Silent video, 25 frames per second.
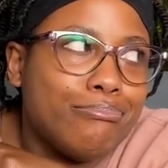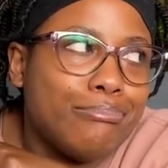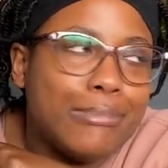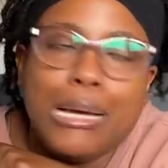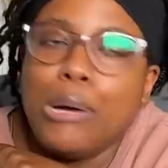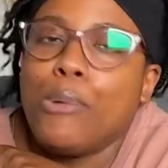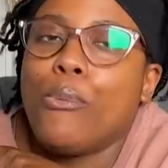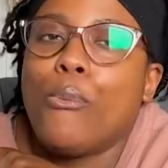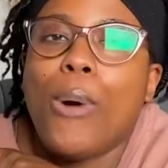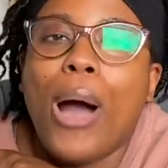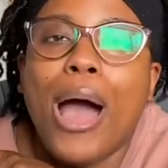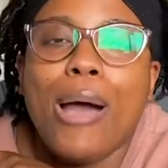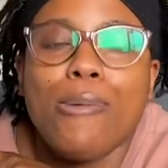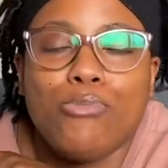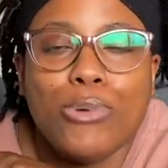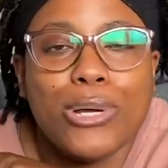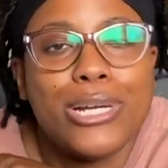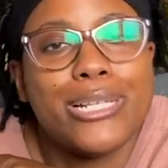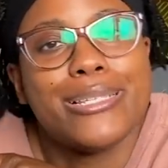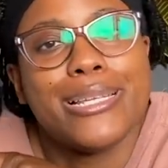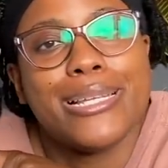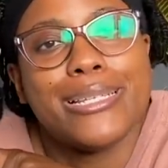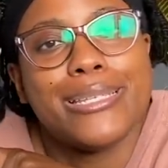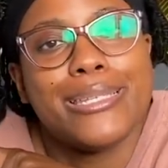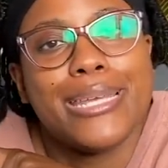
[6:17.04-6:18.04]
What
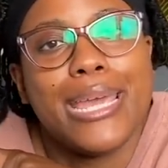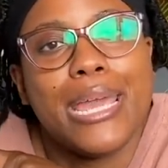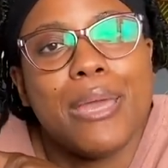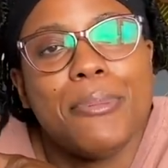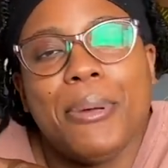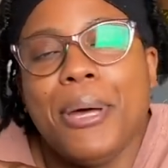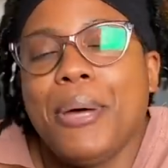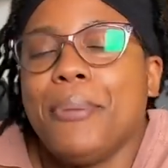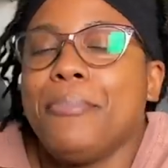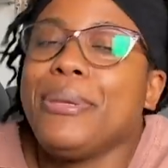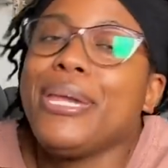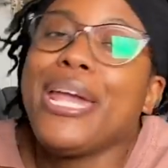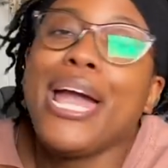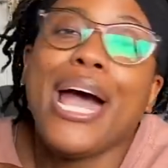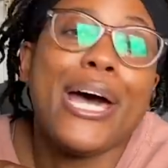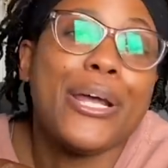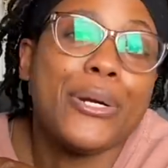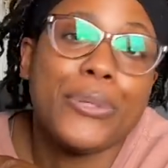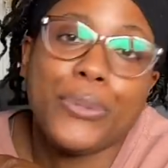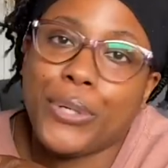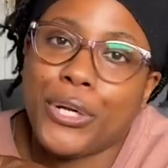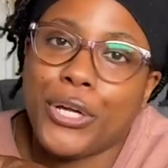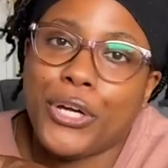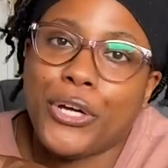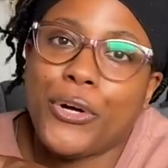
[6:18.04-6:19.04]
does that say about me? I
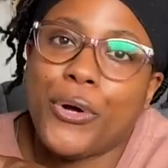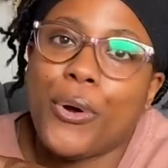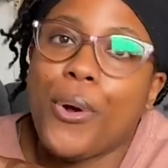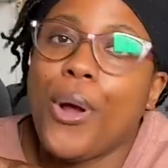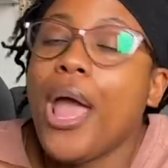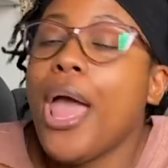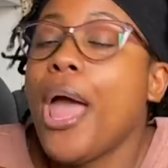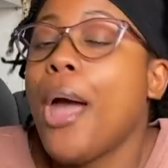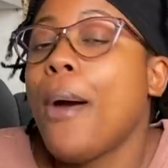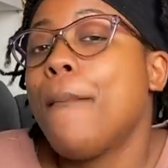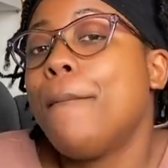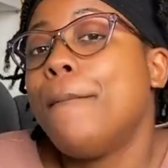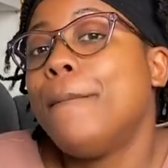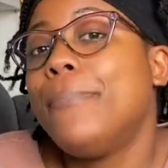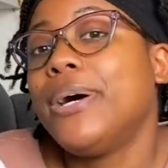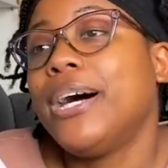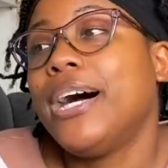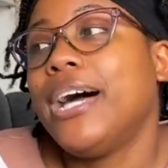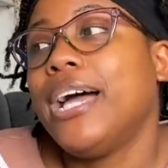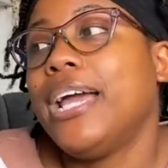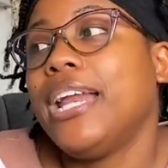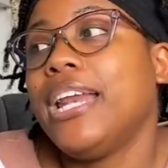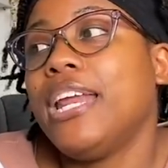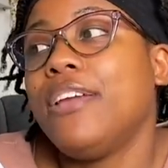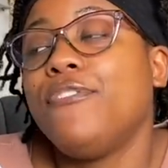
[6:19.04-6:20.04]
don't know.
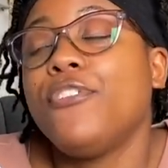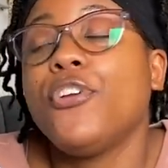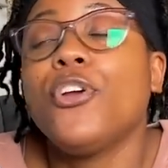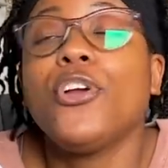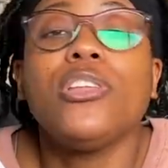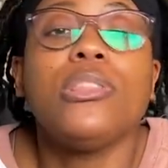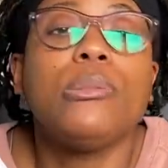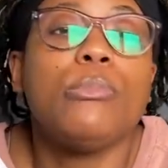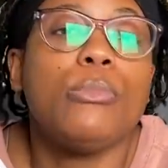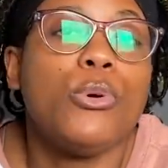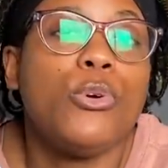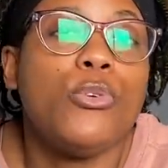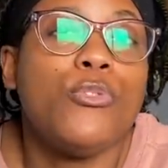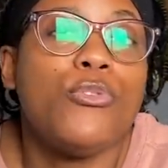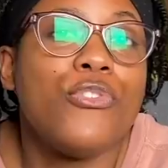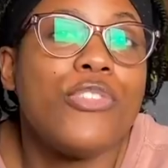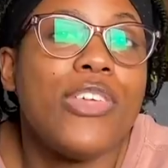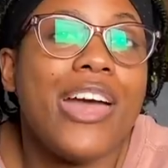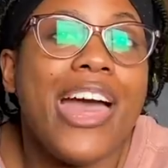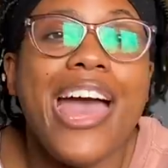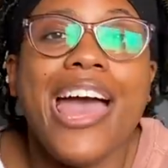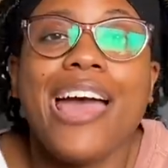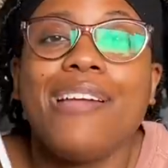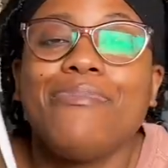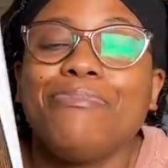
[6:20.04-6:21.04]
But if you're in the mood for
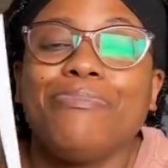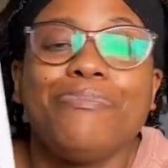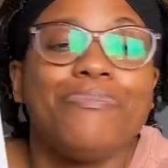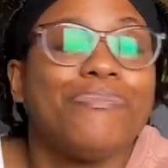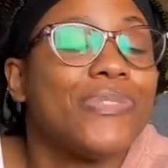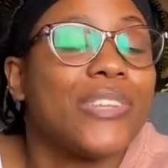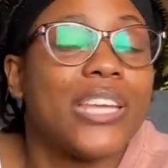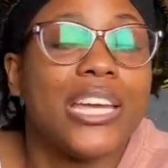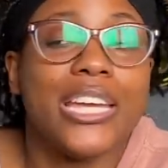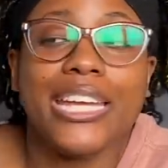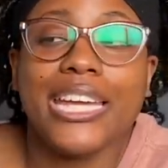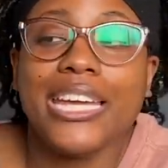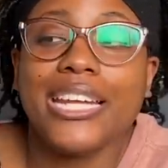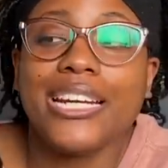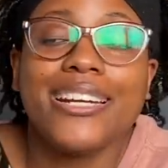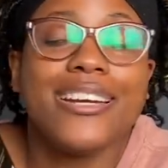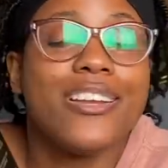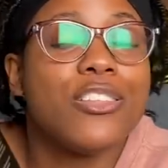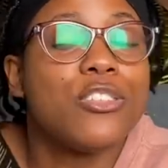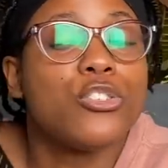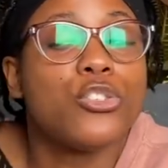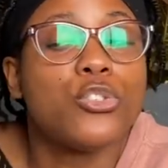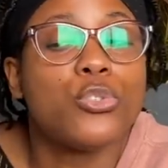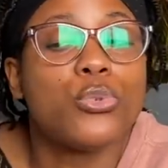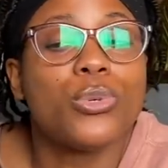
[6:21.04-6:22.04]
that, again,
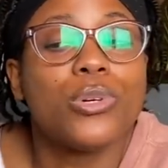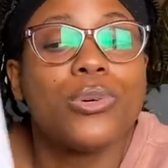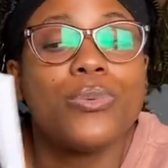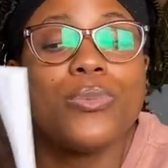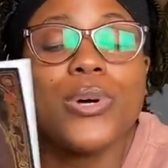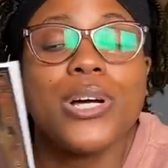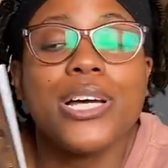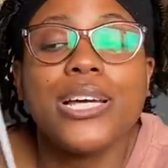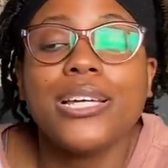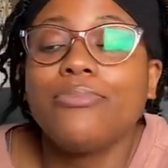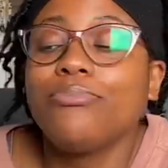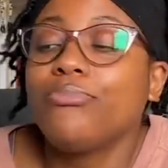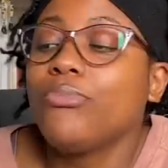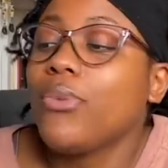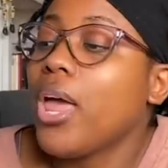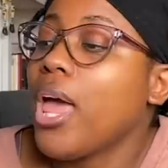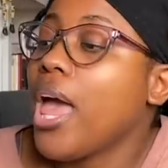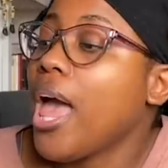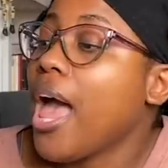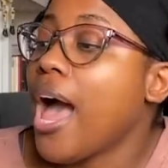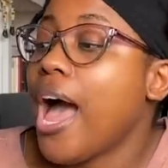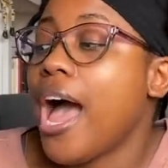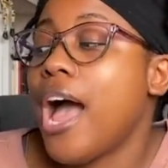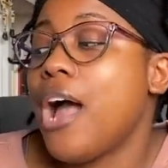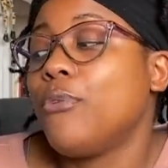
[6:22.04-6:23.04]
another short one.
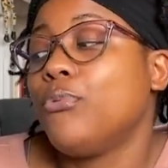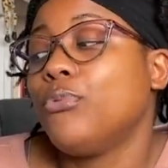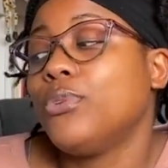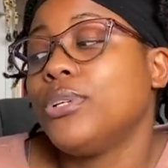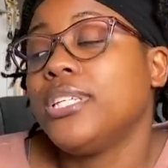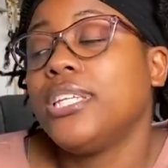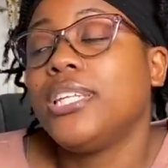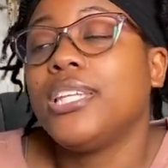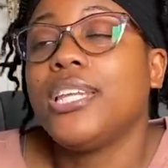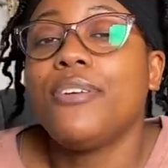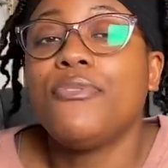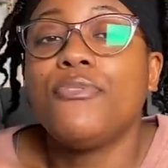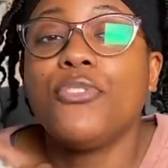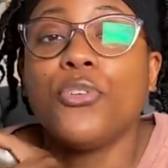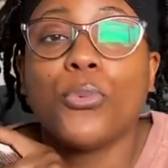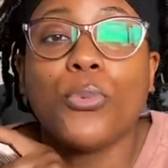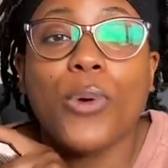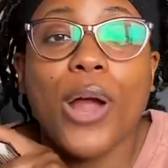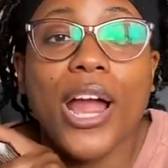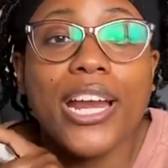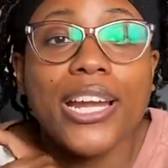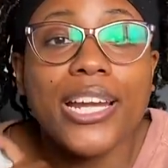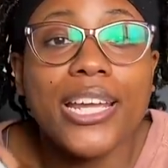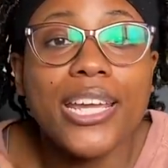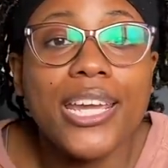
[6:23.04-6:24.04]
I really love the
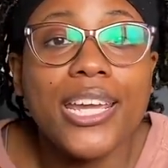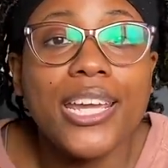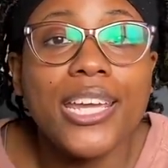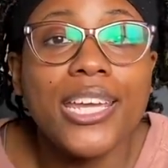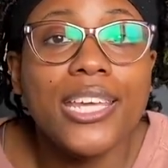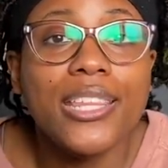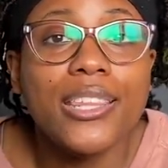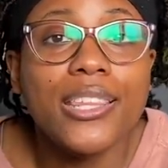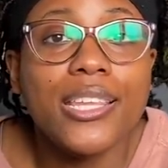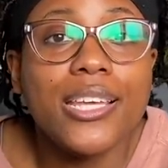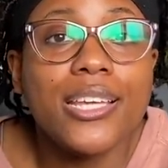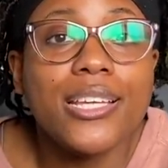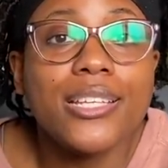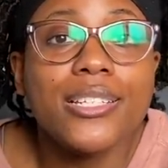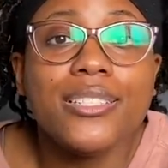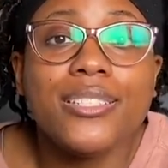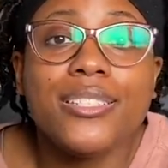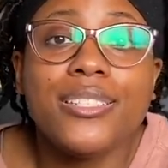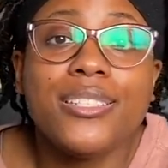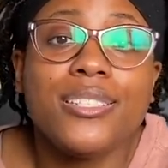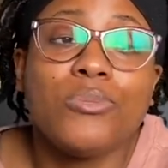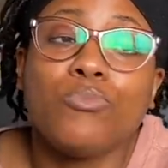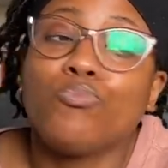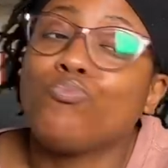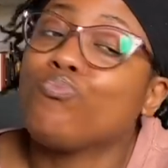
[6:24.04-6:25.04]
writing in
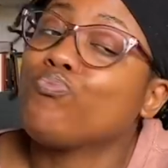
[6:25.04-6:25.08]
this.